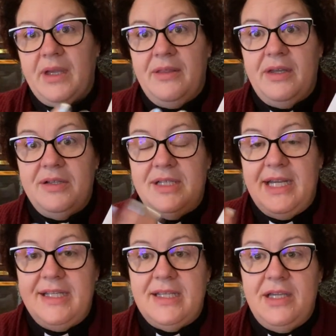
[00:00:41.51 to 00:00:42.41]
there's
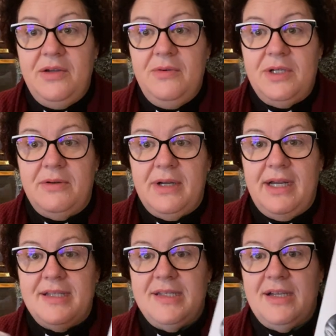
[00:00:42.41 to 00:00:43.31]
days that you don't
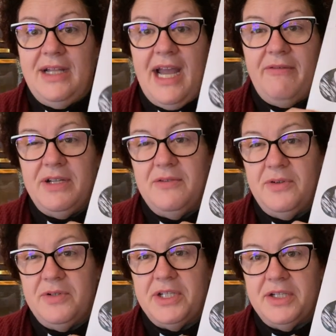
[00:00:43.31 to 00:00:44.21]
necessarily have a
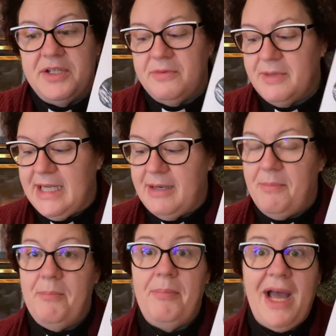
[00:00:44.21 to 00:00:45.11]
devotion to read.
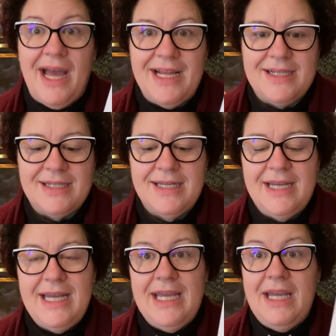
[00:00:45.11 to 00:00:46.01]
But
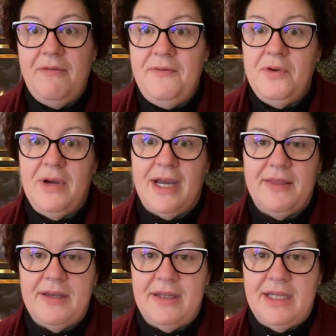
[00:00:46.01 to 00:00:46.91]
if you
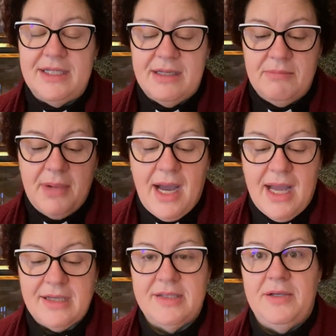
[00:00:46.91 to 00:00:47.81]
got the Lenten
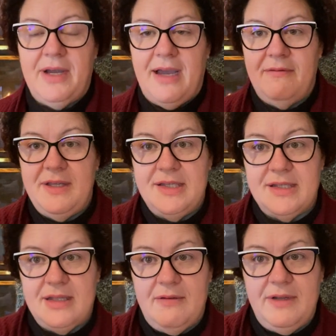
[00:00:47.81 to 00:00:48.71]
box, you have
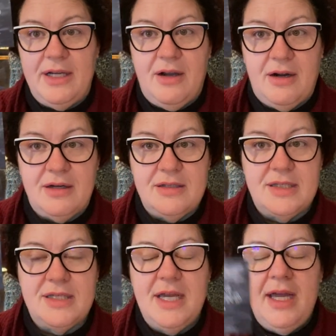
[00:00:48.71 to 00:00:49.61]
these lovely
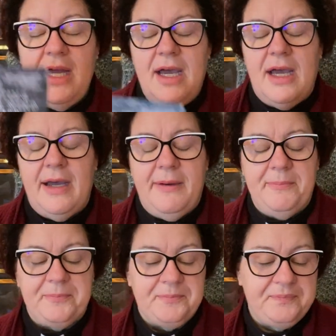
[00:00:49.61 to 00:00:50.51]
cards. And